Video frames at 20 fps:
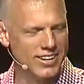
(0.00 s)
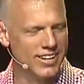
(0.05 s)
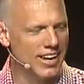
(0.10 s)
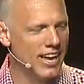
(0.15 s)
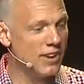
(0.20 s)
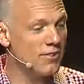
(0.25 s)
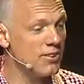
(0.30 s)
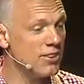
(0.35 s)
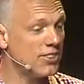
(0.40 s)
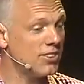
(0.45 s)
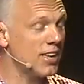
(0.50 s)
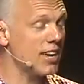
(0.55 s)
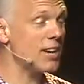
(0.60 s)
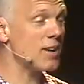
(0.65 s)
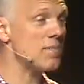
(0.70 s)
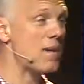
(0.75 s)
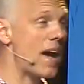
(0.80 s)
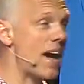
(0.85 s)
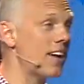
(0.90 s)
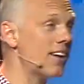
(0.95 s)
And if you think
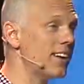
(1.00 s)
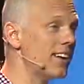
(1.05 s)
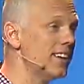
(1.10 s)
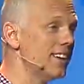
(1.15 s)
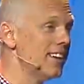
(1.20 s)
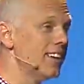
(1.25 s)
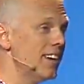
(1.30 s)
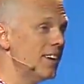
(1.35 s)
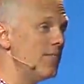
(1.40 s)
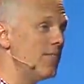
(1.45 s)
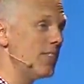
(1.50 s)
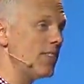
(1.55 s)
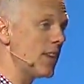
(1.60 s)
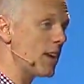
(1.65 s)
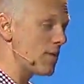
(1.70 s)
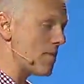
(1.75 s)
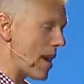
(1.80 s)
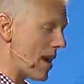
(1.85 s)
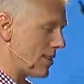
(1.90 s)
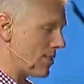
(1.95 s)
about it, if you think
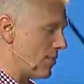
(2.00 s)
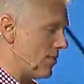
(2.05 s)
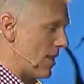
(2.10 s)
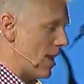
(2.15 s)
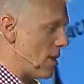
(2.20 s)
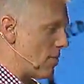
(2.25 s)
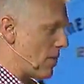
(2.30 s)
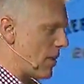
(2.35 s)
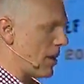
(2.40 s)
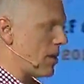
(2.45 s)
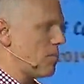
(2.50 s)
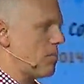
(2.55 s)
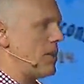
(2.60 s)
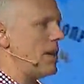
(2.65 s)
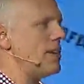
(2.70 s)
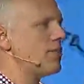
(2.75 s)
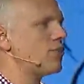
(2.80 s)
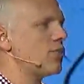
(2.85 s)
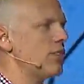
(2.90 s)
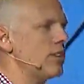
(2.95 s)
about developing a
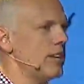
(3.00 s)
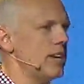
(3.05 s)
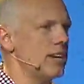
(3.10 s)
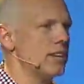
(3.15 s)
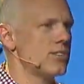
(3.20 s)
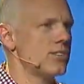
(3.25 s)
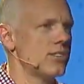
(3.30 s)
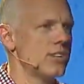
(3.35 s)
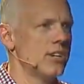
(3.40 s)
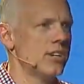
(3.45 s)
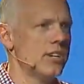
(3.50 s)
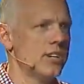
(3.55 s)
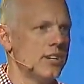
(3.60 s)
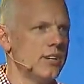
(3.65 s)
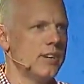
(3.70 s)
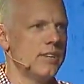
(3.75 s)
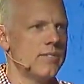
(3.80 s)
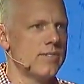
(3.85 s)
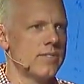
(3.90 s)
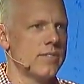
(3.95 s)
petri dish
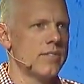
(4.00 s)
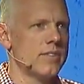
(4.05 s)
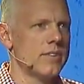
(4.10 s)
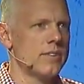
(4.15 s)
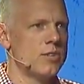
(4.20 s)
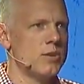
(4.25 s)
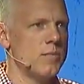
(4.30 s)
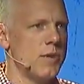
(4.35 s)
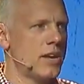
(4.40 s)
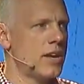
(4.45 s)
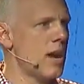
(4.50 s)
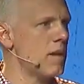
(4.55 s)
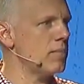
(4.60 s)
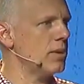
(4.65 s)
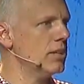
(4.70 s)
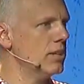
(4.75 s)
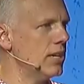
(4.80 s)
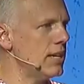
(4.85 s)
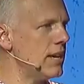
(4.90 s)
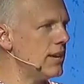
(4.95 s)
to become a
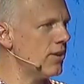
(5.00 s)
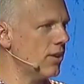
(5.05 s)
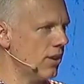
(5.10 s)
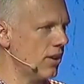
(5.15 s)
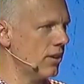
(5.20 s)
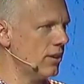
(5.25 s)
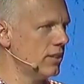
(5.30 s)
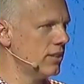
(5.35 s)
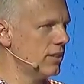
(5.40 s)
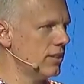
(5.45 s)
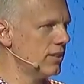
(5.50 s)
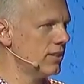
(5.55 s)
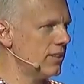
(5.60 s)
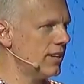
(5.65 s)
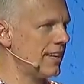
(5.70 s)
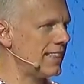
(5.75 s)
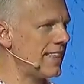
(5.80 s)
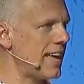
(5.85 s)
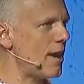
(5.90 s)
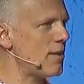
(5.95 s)
leader,
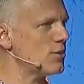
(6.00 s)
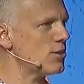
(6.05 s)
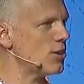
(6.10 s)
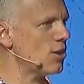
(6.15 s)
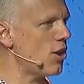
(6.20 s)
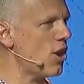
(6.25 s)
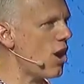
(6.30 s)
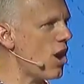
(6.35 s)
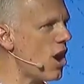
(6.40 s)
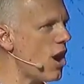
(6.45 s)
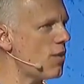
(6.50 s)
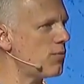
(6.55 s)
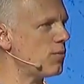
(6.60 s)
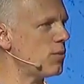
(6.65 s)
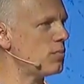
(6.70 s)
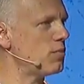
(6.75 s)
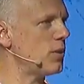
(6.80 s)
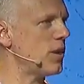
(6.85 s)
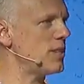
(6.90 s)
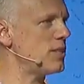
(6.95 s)
like that was an
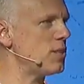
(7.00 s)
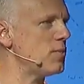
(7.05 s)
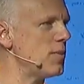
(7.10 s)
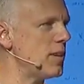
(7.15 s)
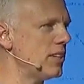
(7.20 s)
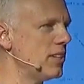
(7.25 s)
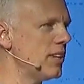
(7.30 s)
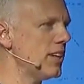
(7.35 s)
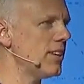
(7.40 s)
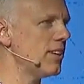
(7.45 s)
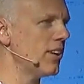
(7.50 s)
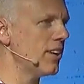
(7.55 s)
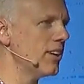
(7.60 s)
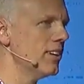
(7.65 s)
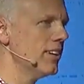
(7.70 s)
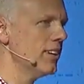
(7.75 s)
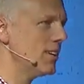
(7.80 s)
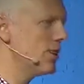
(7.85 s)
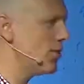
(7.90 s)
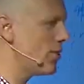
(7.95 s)
awful place to be a leader.
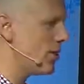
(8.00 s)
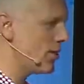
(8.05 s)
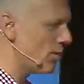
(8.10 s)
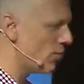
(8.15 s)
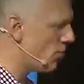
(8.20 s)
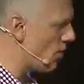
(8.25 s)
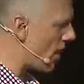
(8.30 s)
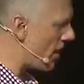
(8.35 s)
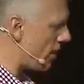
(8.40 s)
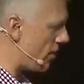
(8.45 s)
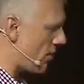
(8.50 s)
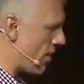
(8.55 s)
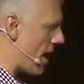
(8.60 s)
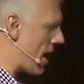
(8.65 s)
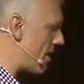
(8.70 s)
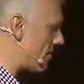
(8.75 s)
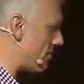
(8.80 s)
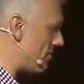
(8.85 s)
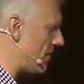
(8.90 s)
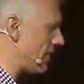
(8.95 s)
You're either running
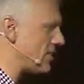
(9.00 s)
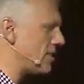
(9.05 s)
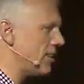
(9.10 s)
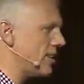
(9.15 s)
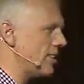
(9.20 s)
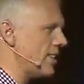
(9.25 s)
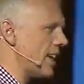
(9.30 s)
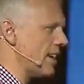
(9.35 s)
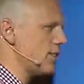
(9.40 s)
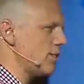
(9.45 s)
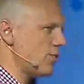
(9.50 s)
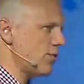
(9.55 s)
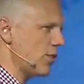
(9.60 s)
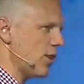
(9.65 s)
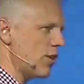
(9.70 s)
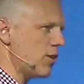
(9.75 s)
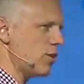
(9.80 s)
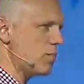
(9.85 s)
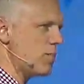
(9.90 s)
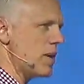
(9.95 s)
around fixing things for
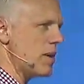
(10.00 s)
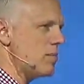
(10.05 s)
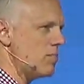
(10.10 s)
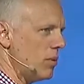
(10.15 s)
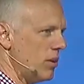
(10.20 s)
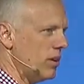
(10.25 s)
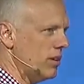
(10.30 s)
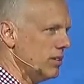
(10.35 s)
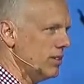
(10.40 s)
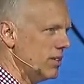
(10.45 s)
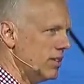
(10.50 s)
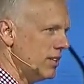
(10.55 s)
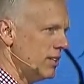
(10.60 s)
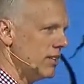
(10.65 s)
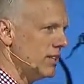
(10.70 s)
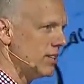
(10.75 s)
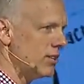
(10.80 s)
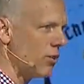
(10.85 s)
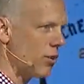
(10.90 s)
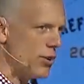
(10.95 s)
other people,
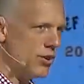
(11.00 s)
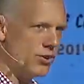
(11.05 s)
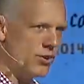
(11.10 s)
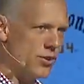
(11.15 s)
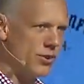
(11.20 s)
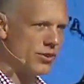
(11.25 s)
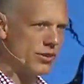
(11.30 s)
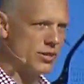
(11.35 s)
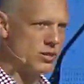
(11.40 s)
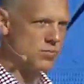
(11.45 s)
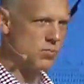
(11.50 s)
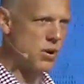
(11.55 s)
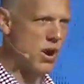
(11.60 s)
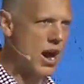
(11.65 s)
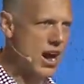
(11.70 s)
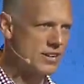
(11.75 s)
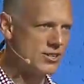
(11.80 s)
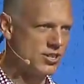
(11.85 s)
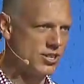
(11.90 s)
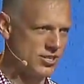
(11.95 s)
or you're doing these
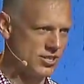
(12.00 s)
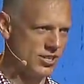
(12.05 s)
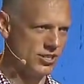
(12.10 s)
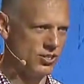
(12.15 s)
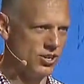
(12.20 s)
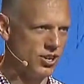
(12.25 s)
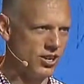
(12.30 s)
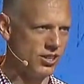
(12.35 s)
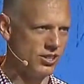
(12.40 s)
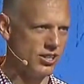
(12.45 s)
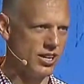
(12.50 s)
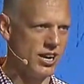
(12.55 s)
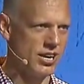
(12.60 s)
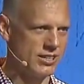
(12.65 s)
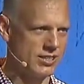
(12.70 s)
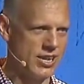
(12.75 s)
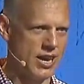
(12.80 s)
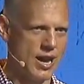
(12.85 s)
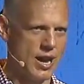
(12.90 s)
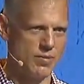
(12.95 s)
projects that took a long
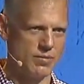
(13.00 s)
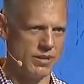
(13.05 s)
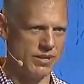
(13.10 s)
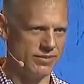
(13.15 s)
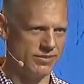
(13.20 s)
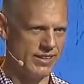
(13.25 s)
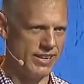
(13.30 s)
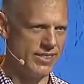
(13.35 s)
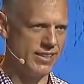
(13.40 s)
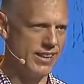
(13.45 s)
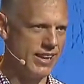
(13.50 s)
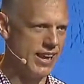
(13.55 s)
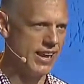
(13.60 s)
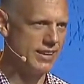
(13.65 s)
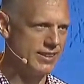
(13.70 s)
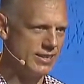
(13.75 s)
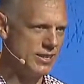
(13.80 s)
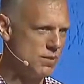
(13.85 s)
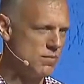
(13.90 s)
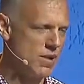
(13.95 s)
time and in the
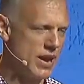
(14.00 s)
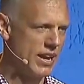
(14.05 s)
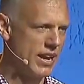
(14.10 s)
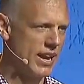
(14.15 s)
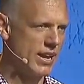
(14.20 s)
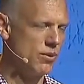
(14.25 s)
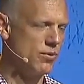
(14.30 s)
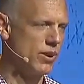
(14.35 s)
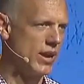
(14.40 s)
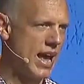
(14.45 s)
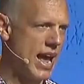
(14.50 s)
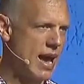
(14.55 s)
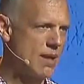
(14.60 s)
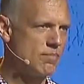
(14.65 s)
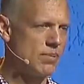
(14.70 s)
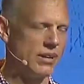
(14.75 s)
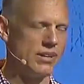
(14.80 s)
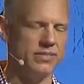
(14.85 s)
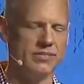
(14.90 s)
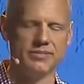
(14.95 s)
end didn't make anyone
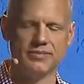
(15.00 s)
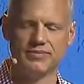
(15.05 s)
happy.